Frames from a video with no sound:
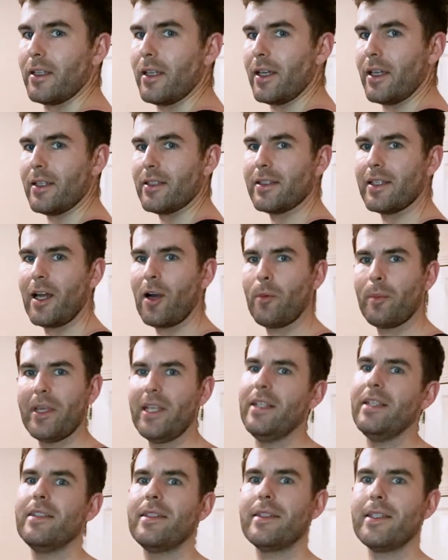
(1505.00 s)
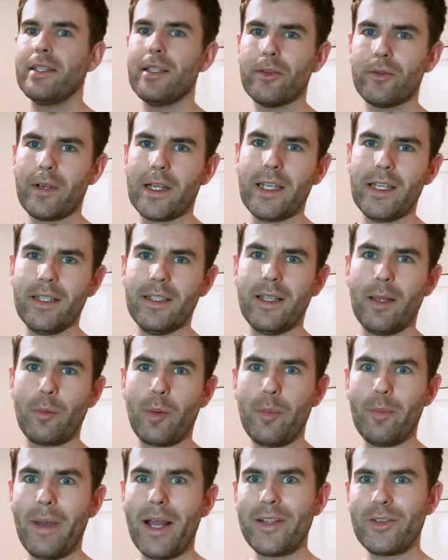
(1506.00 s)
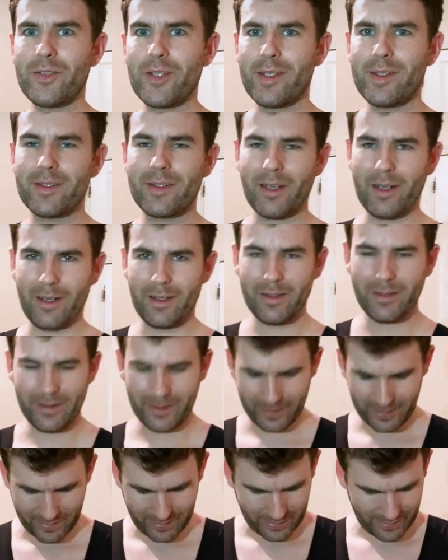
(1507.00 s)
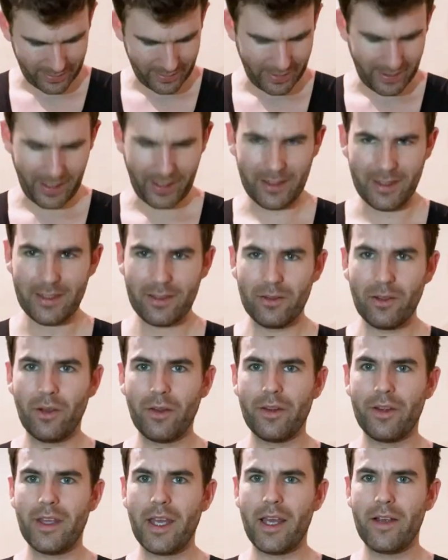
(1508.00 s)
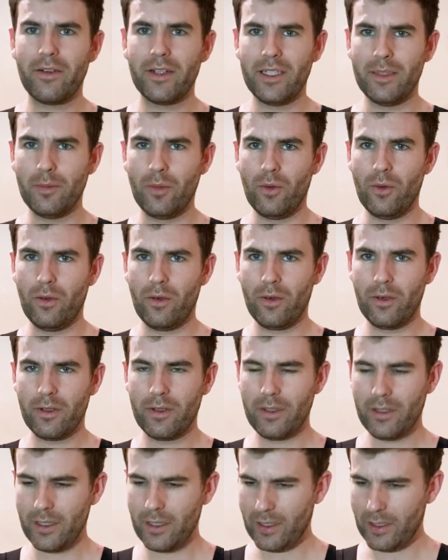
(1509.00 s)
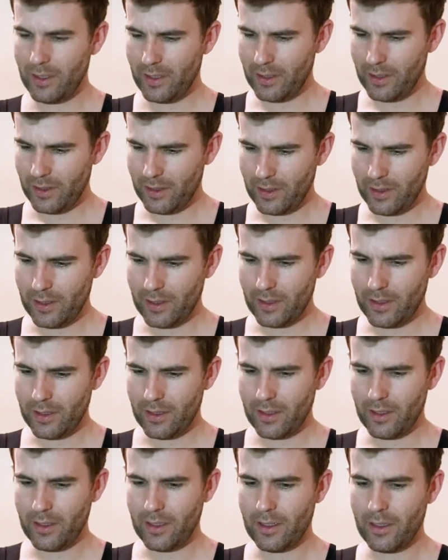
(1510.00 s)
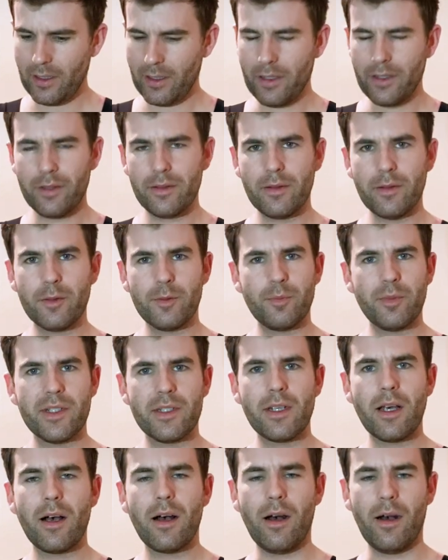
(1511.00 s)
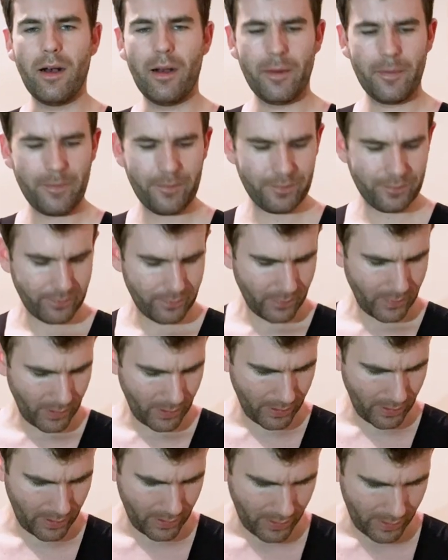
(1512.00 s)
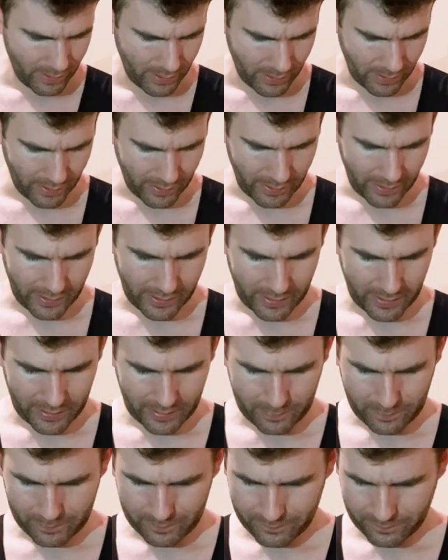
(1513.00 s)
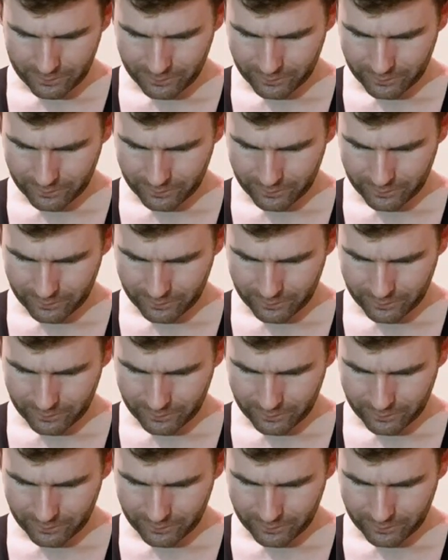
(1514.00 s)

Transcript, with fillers: is now being incinerated up in Manchester and is not there anymore, it's, it's bizarre. Um,